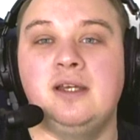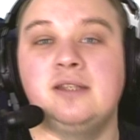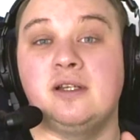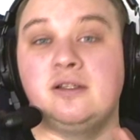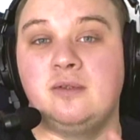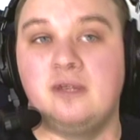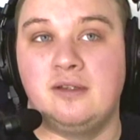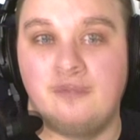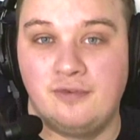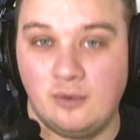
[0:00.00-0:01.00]
started doing
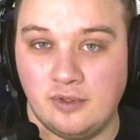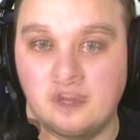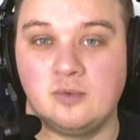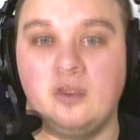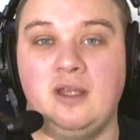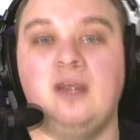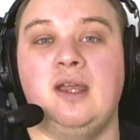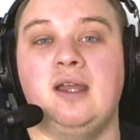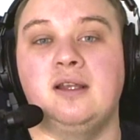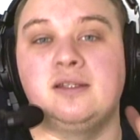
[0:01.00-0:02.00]
the fort as well,
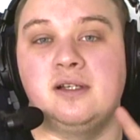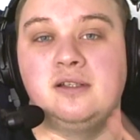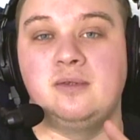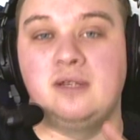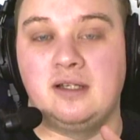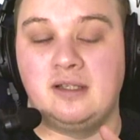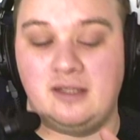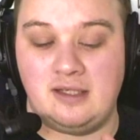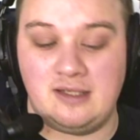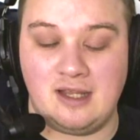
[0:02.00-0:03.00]
and I started doing like
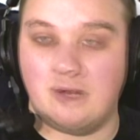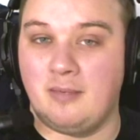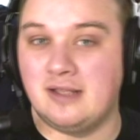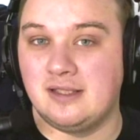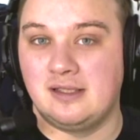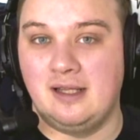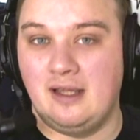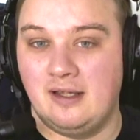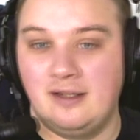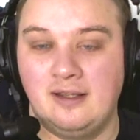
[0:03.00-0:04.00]
the necromancer's
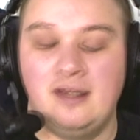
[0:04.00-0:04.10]
lair